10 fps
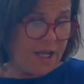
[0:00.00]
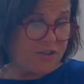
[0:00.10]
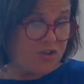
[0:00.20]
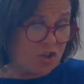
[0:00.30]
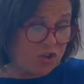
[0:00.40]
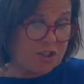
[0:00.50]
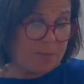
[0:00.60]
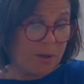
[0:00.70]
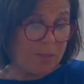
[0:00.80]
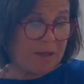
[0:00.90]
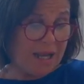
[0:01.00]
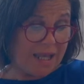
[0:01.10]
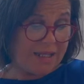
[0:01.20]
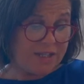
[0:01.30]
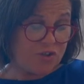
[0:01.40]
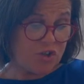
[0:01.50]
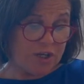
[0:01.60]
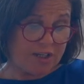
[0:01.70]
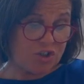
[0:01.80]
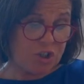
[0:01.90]
A study by Plan
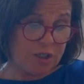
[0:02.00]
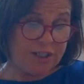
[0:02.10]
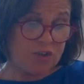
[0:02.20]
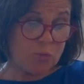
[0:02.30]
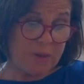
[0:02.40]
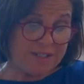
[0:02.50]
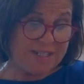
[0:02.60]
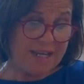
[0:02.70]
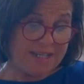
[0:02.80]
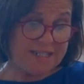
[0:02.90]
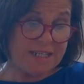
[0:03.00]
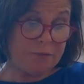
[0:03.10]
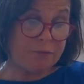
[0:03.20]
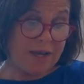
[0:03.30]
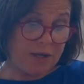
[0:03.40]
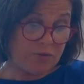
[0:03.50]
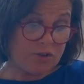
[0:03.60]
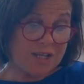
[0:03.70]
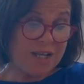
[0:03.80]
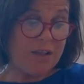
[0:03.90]
International in 2018
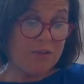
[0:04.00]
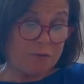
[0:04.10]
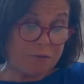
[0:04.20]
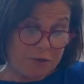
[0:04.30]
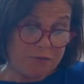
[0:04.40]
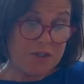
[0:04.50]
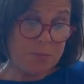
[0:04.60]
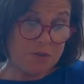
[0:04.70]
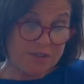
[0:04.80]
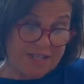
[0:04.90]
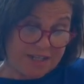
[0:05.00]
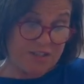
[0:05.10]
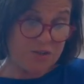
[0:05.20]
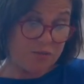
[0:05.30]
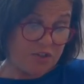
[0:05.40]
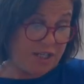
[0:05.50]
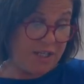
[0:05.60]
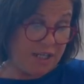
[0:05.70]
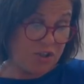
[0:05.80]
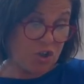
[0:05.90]
found that 50% of
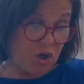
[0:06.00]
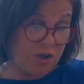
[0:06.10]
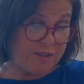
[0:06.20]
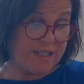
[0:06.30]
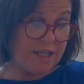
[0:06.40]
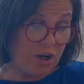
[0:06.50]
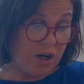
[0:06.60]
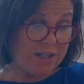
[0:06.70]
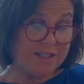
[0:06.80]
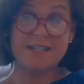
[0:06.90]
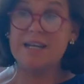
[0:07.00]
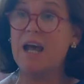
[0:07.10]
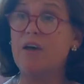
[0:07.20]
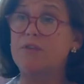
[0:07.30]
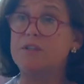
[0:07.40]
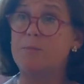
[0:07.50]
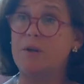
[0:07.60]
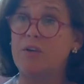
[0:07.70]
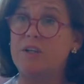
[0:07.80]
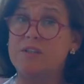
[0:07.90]
teenage girls in Ireland have
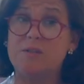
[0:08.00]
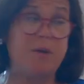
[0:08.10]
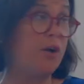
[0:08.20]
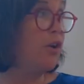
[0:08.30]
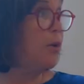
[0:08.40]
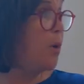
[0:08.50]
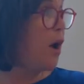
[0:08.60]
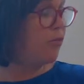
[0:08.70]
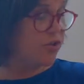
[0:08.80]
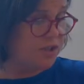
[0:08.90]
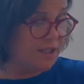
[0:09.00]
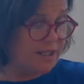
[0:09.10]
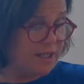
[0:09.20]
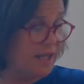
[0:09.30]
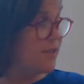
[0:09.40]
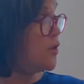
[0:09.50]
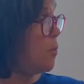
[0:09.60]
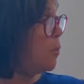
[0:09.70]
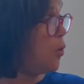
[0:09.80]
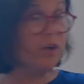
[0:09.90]
experienced period poverty at
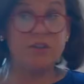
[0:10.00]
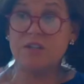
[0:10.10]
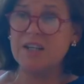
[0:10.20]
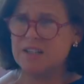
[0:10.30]
some point.